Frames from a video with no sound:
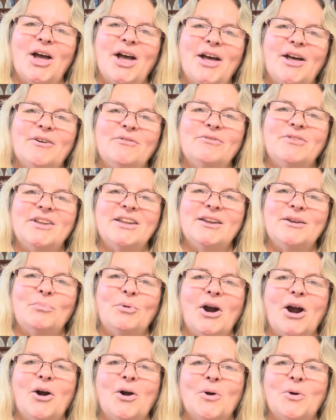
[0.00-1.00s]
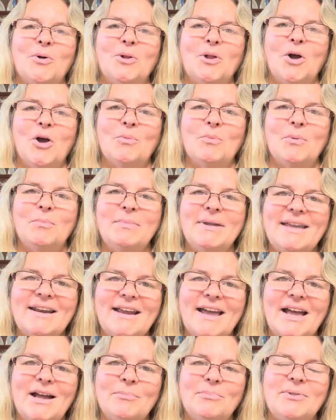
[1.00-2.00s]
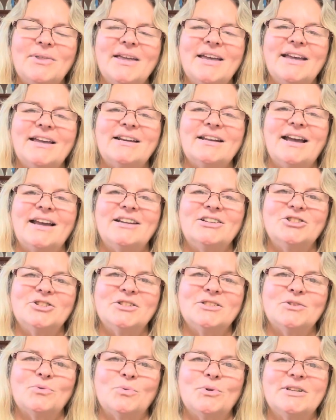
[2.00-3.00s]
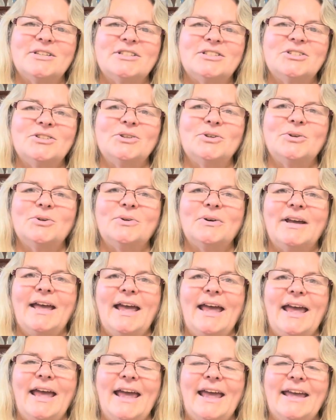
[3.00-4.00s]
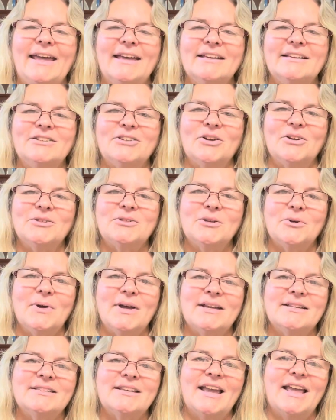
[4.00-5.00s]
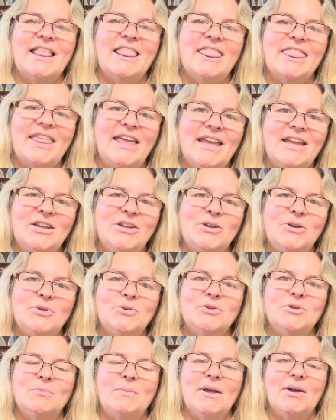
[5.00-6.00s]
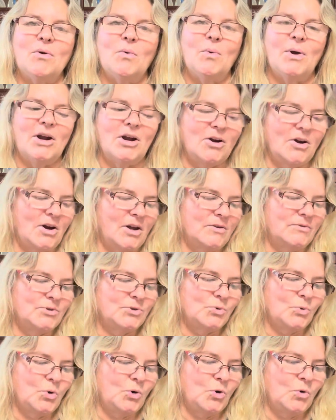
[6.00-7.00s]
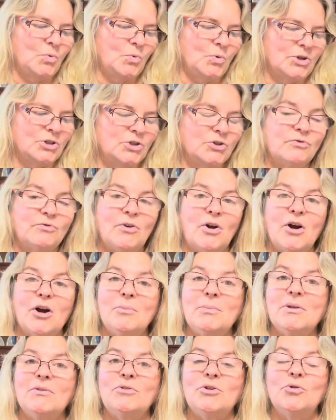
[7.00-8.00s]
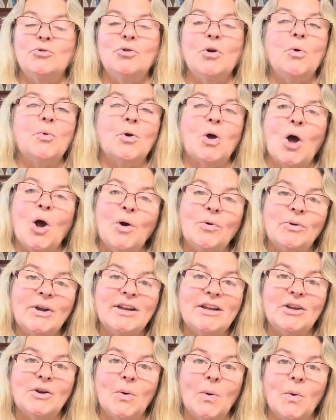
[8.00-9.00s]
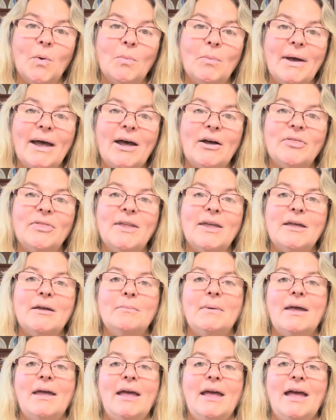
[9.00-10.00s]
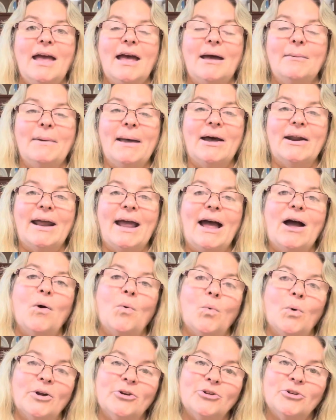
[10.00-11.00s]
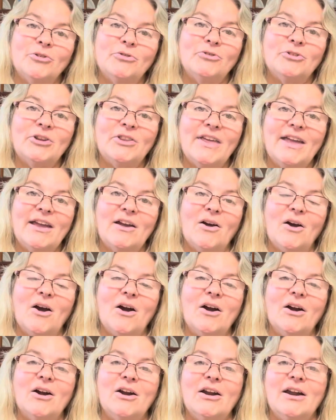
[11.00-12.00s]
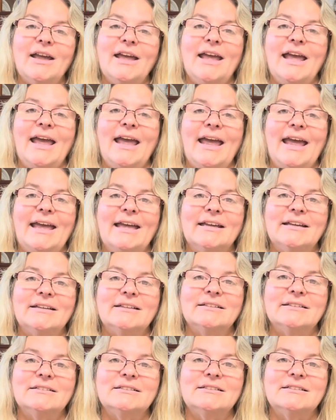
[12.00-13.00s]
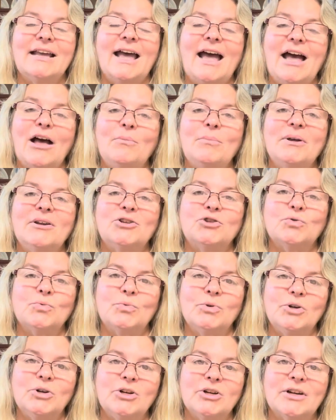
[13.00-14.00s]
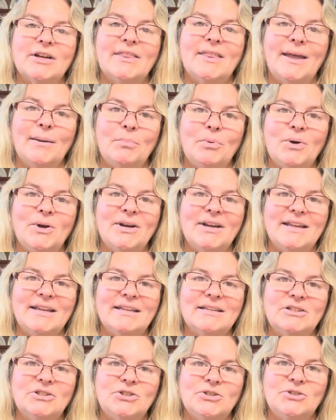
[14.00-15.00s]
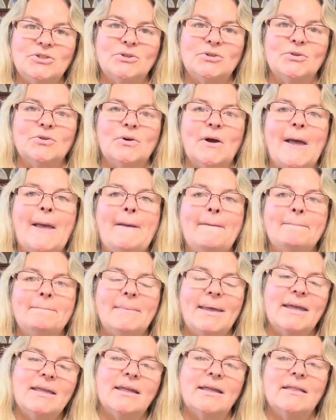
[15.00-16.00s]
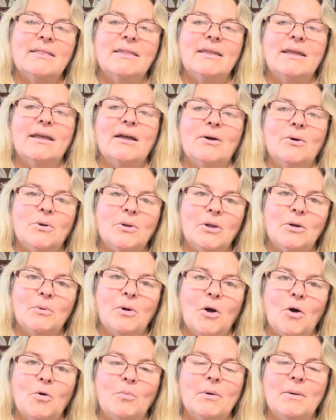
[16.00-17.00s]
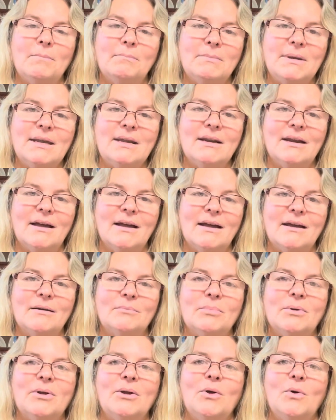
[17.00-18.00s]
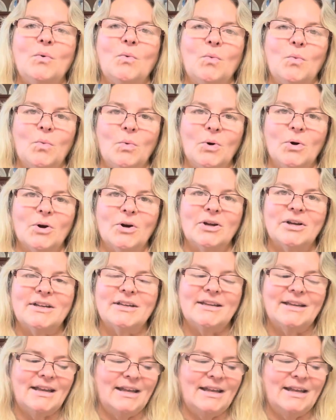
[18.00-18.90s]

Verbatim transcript: of the Pryor, Oklahoma meetup that I just went to, and also as a thank you to make aware of Sawyer Ridge Farm, if you don't already know about them, about how wonderful they are and how much work they put into making the Oklahoma meetup work.